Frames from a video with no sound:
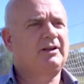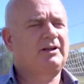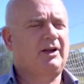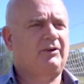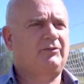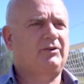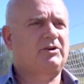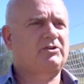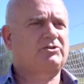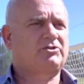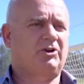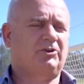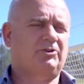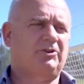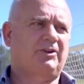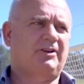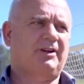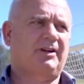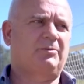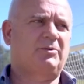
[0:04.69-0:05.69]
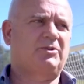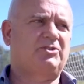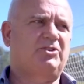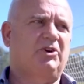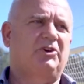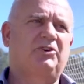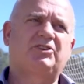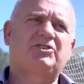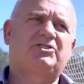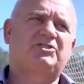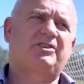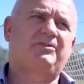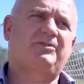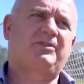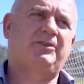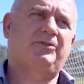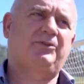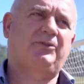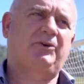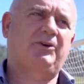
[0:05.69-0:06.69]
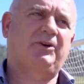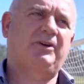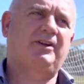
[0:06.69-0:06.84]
covering a soccer game was 1973.